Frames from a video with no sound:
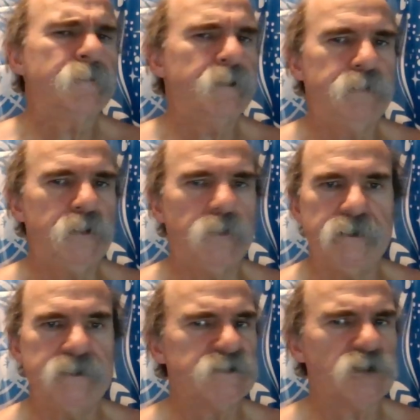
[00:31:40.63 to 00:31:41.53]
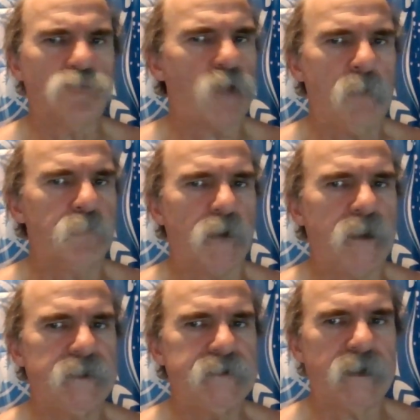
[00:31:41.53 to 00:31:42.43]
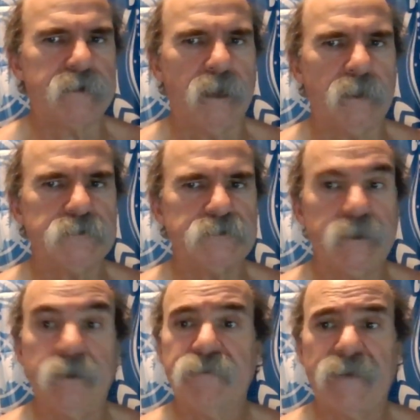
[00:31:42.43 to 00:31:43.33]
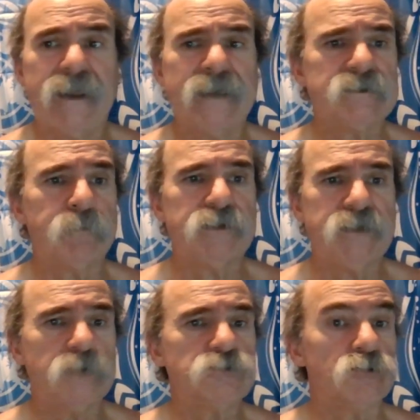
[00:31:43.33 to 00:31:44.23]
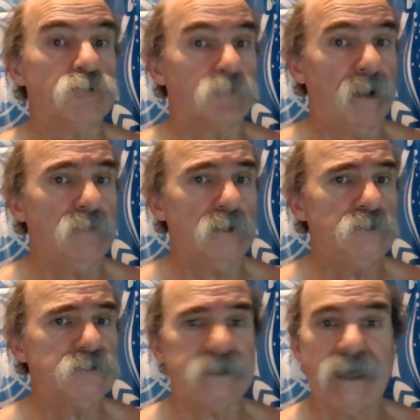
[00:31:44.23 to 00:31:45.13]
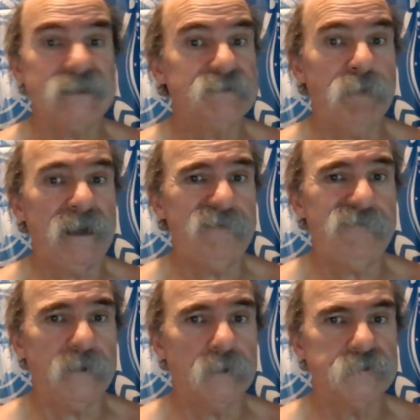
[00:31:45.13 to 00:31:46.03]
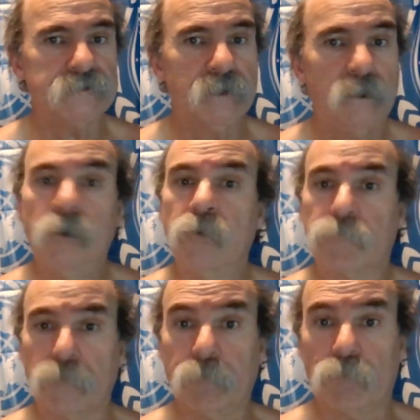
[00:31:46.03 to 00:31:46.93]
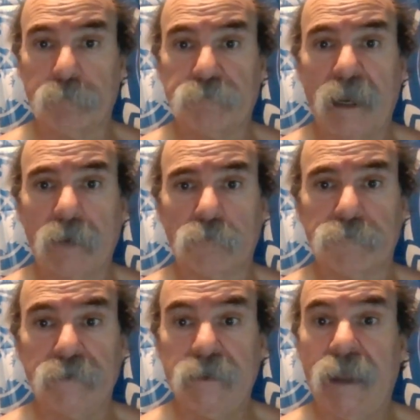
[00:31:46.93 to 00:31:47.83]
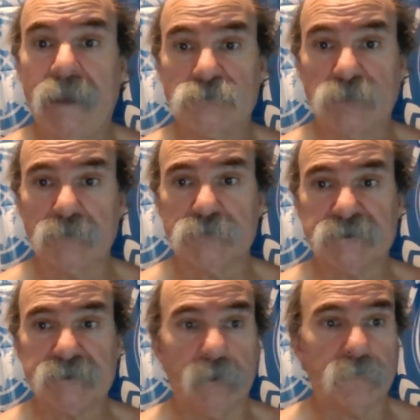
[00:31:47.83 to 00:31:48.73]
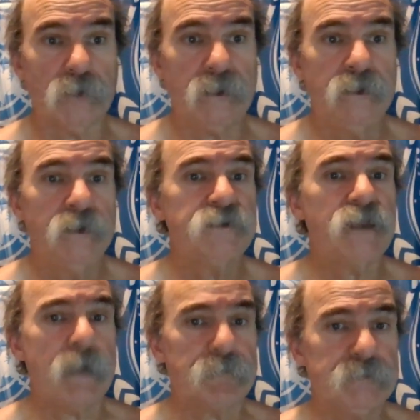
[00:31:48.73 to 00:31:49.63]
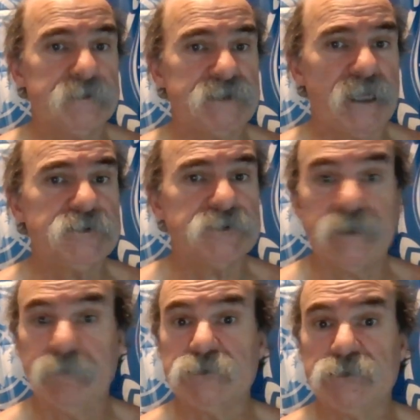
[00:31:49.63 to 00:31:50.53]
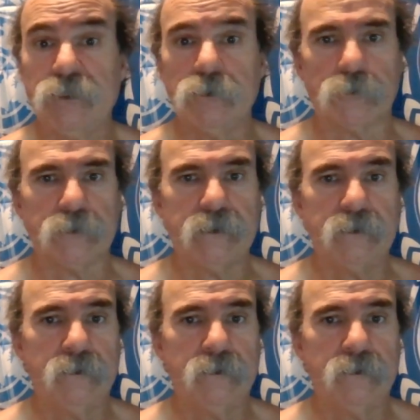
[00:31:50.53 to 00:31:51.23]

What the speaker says: computing is a groundbreaking technology that has the potential to revolutionize many fields, from cryptography and drug discovery to optimization and machine learning.